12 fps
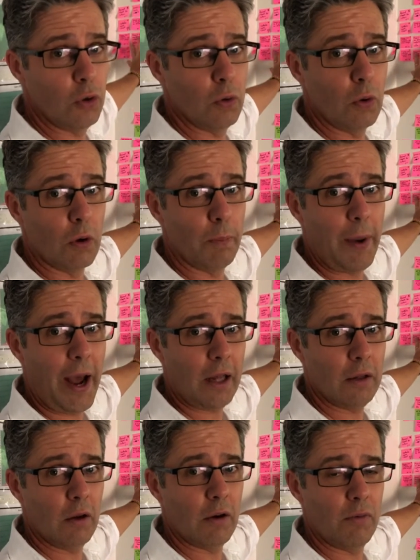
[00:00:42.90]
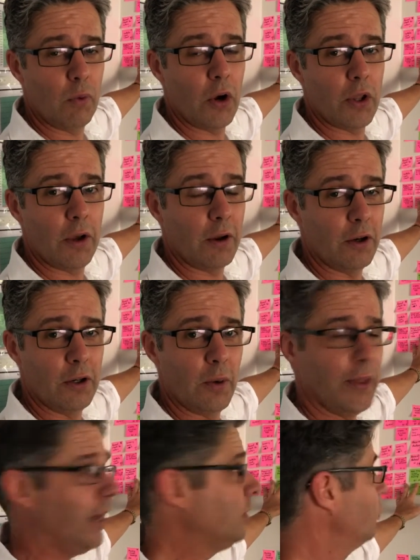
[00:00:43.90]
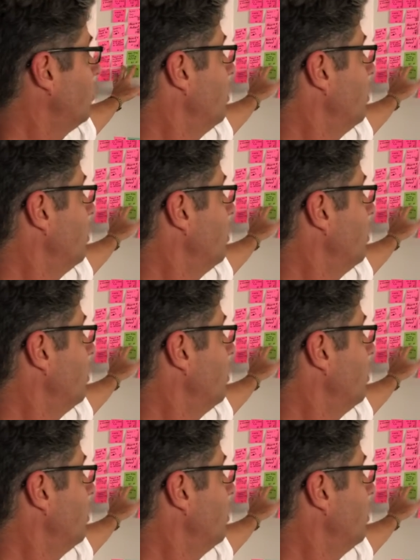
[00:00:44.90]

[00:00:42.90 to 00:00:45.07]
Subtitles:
or a backlog of work you're going to do in that time,